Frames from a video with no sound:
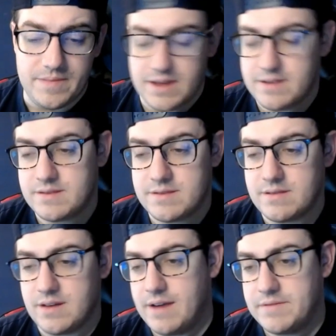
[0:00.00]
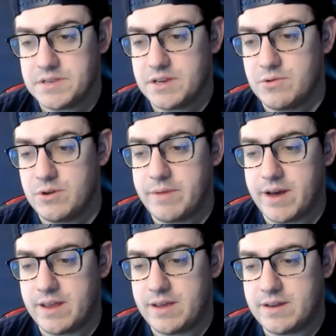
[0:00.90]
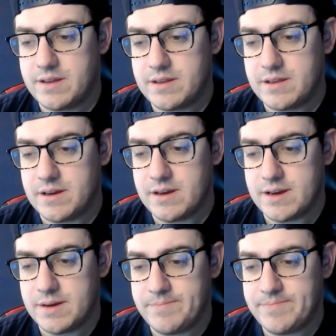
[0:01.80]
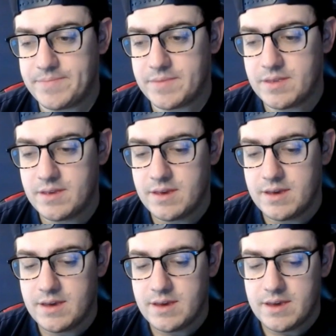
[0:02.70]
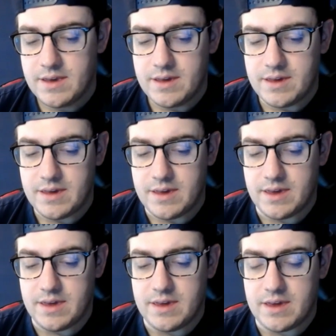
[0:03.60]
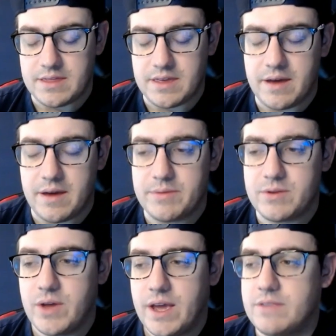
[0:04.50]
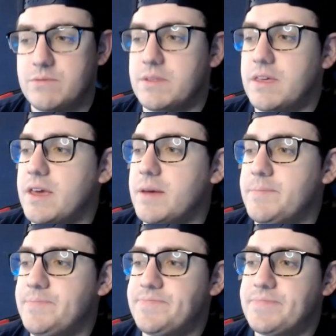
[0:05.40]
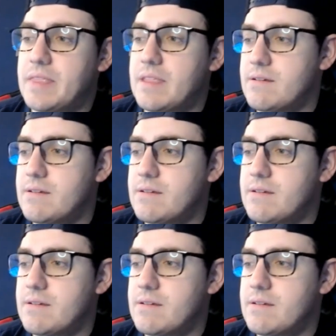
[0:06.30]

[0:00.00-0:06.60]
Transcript: Nick's obviously annoyed about it. Um, he at the episode ends with him